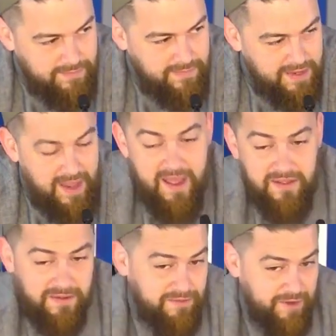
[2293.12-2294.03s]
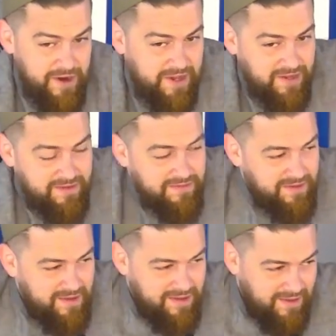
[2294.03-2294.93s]
Yeah, very good.
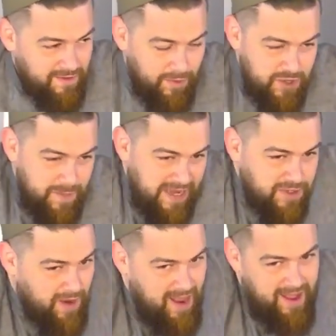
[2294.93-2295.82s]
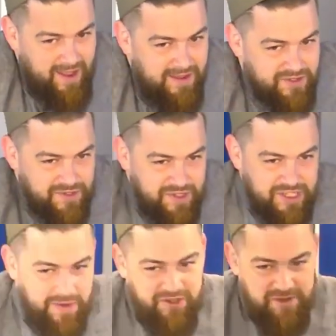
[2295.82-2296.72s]
When you make dua, she
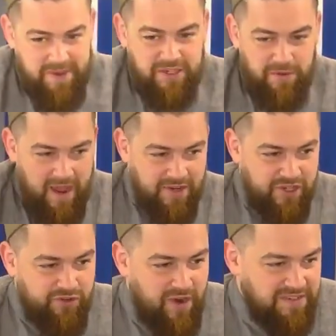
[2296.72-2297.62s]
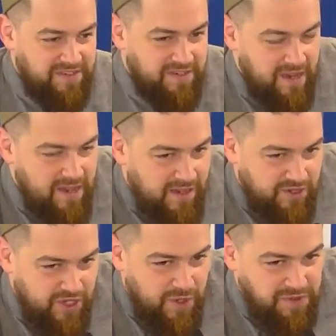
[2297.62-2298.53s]
said when she makes dua, she
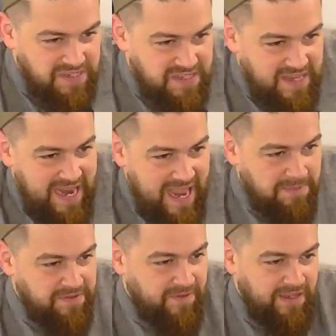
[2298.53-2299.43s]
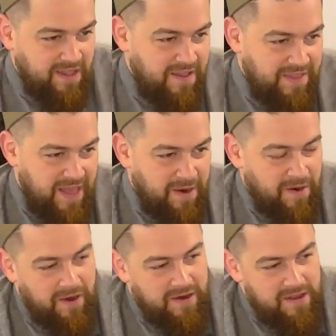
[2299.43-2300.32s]
uses the names of Allah that
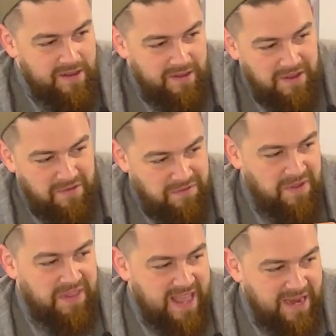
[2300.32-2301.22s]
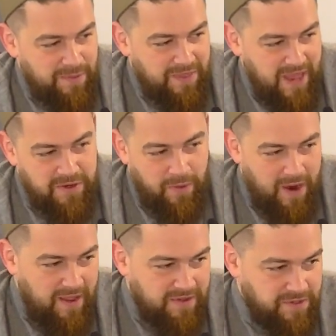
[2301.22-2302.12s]
are affiliated with that
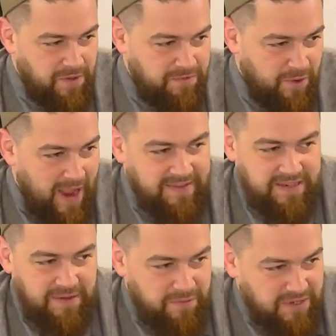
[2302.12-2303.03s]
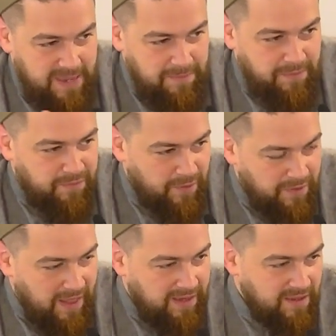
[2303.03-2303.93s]
dua. So if you're asking, for example, for
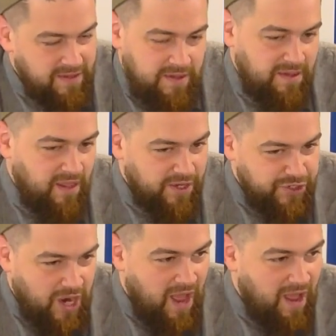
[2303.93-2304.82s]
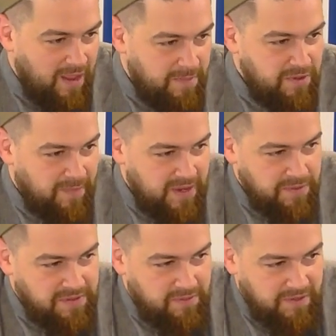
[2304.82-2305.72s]
like a job, you might
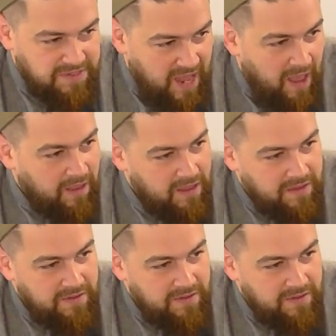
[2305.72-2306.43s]
use ar-Razaq.